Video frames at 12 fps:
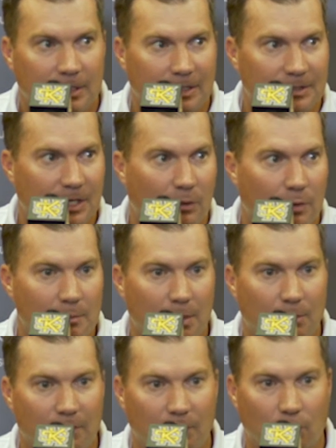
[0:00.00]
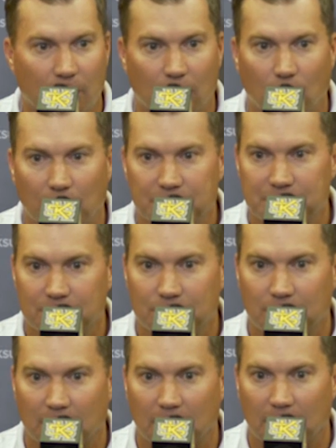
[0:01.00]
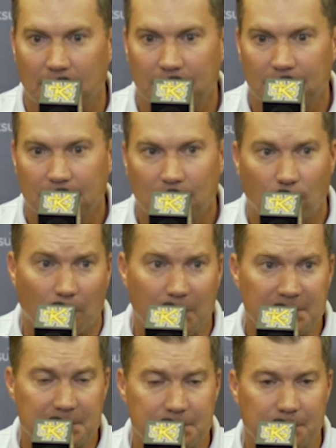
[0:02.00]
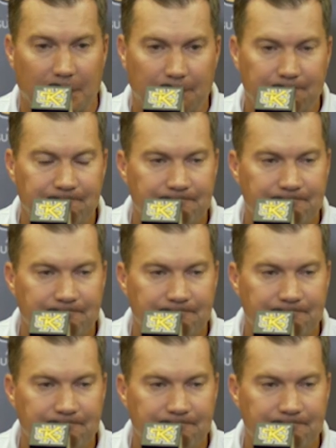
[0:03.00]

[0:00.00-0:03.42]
And remember that we're on a business trip.